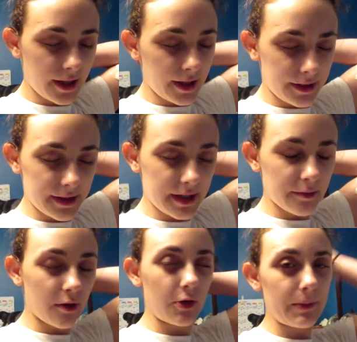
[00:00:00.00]
and to
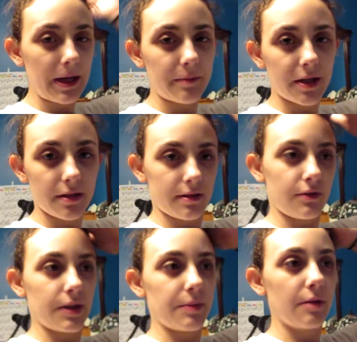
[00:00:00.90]
keep going back because I
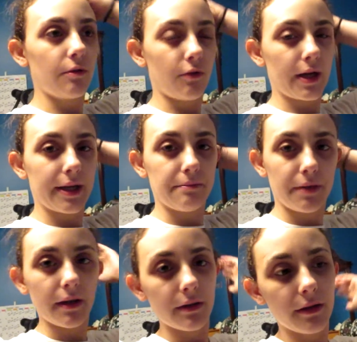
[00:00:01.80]
want to pee before I get in
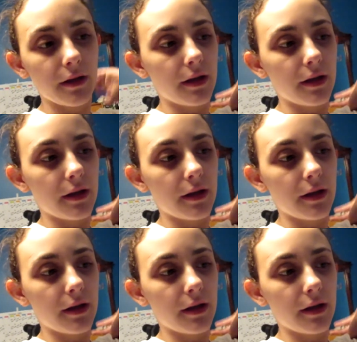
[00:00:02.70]
bed